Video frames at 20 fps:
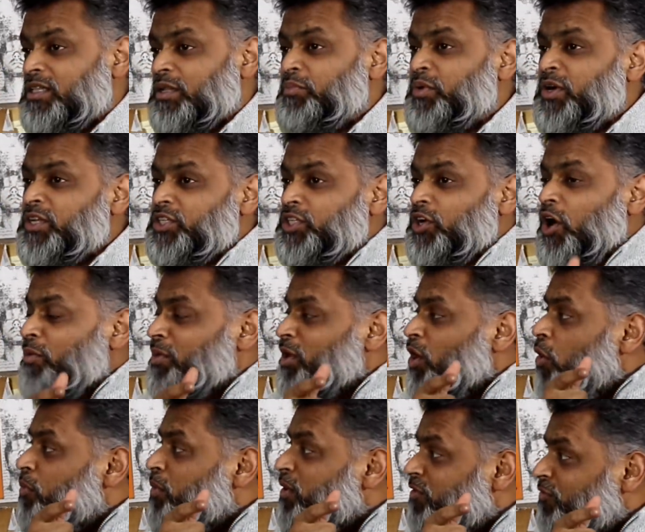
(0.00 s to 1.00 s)
The British
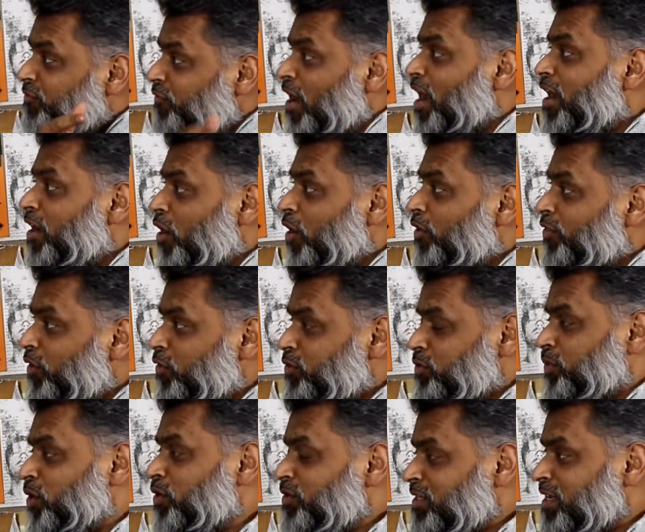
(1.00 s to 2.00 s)
Army opened fire on
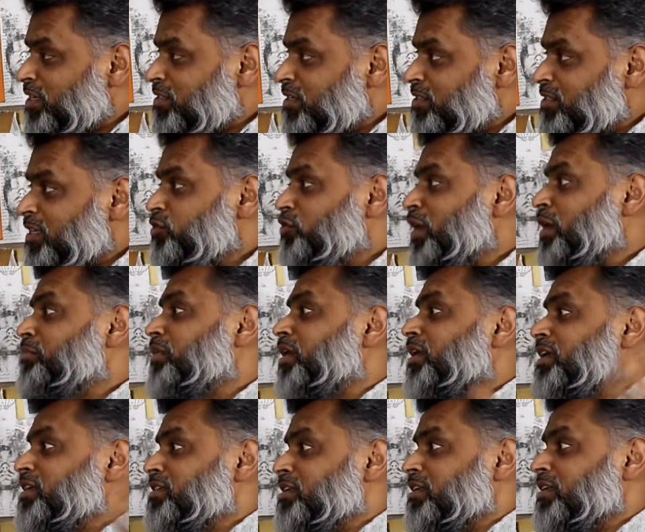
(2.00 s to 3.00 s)
those protesters and you had
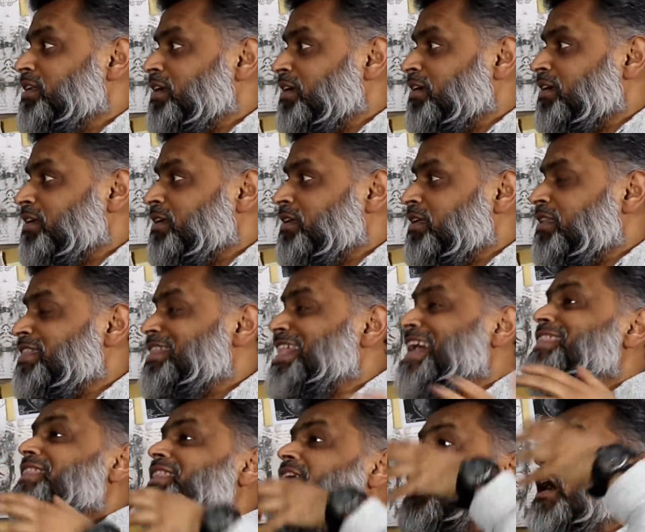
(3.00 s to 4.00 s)
Bloody Sunday.
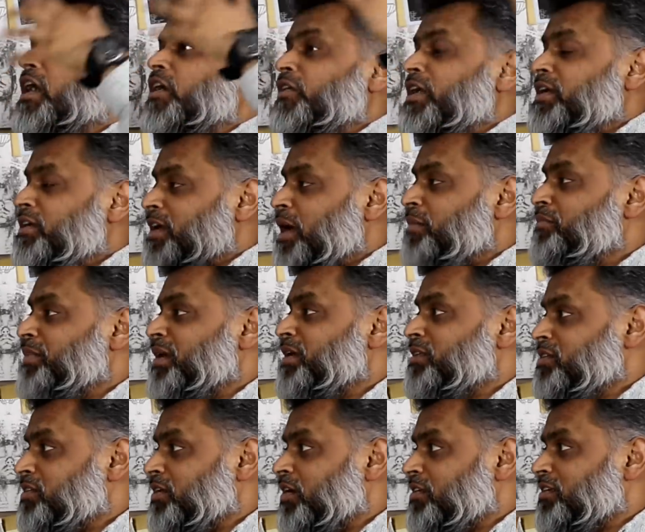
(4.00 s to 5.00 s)
Then the IRA
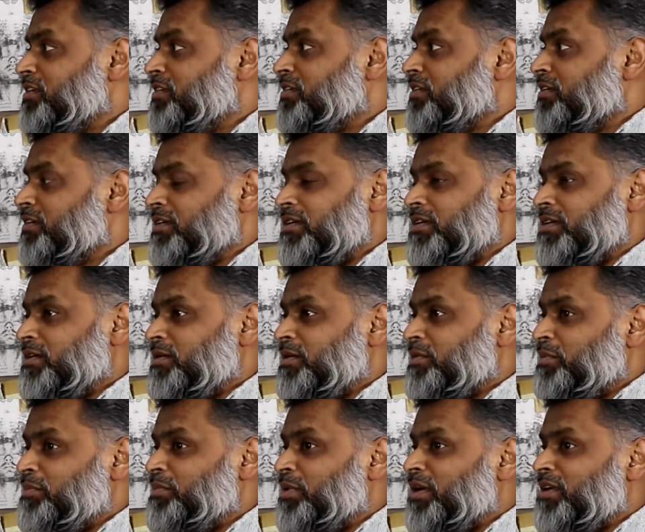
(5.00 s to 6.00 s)
campaign started.
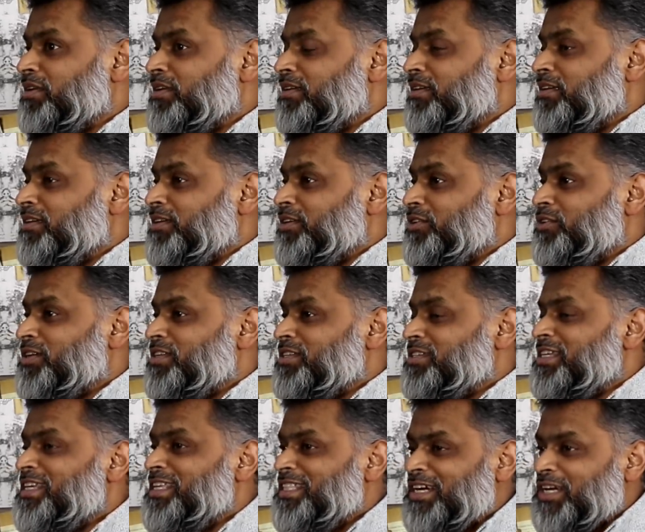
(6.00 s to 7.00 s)
But you can
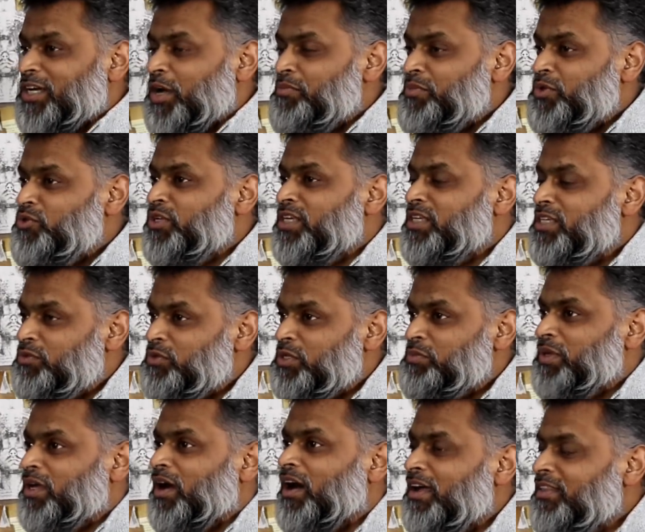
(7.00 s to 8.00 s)
see the community
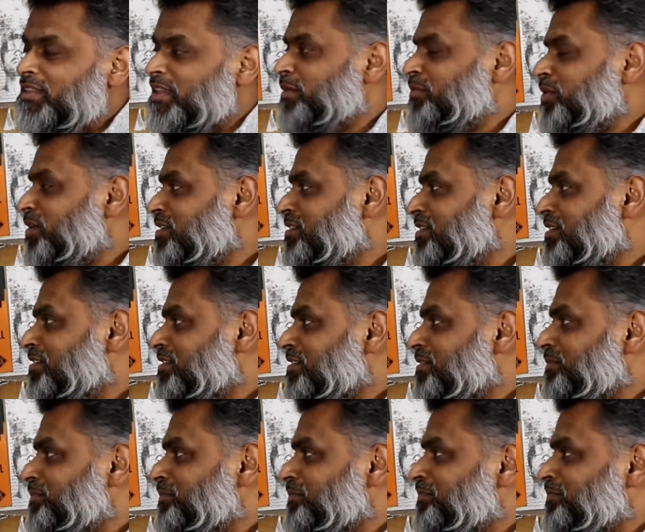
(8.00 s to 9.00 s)
was behind their prisoners.